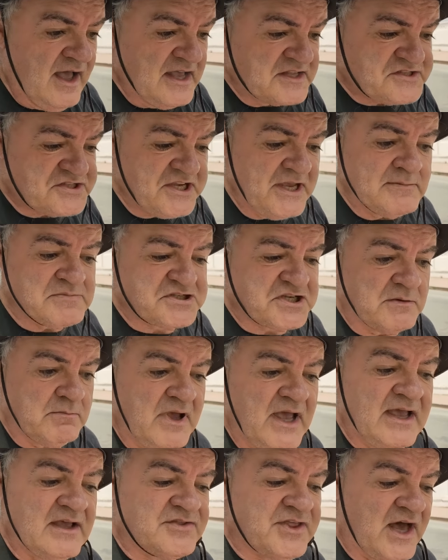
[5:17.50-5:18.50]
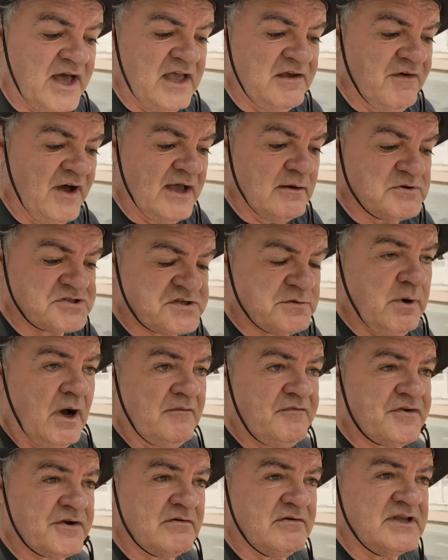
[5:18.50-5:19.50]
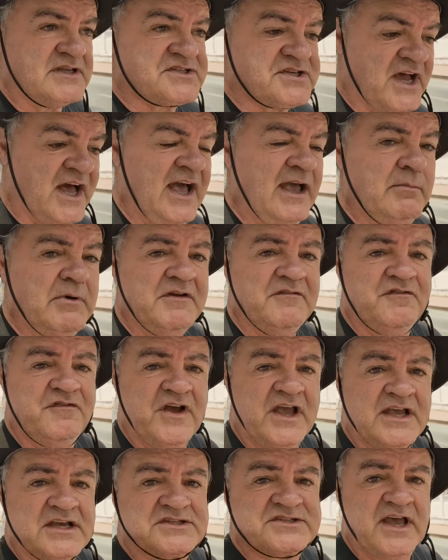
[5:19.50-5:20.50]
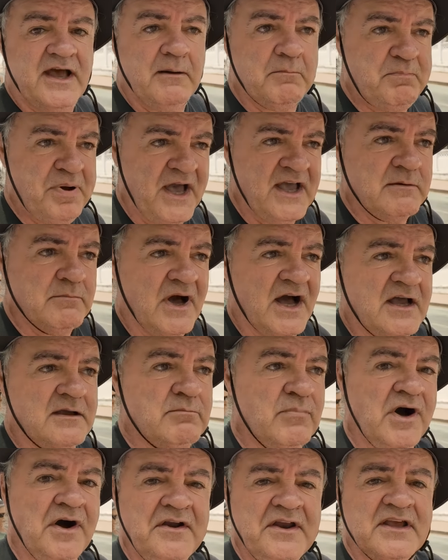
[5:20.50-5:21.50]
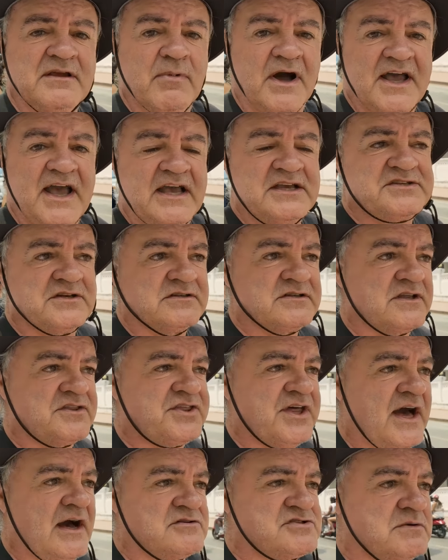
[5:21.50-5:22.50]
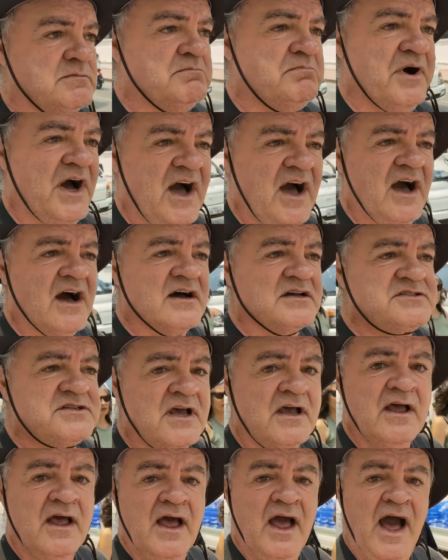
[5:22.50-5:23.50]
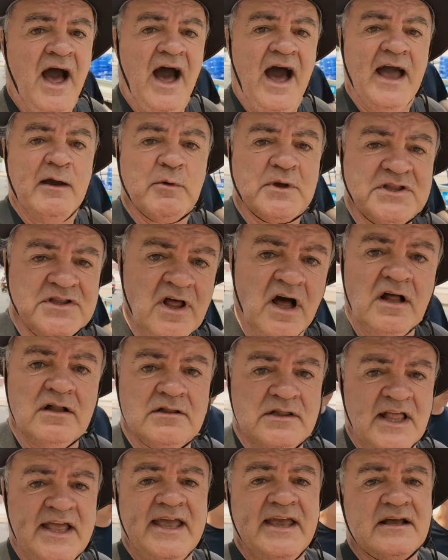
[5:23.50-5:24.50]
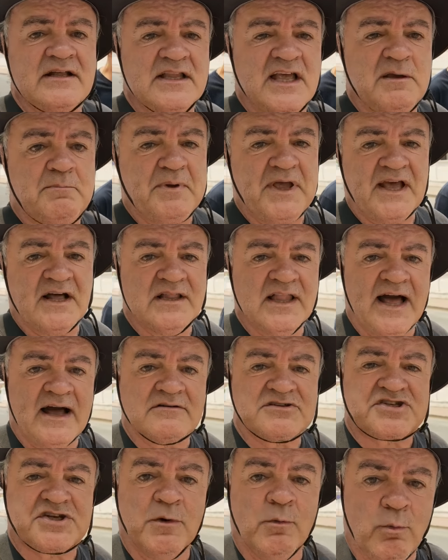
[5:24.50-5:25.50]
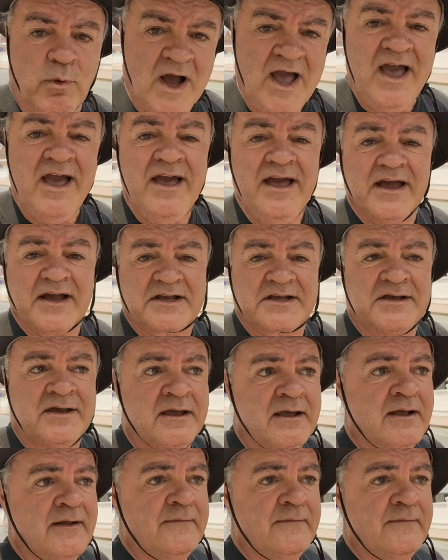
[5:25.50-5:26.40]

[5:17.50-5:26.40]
It seems to me that if I was to offer a retirement visa and pay my money, my 800,000 baht, I would not legally be allowed to work.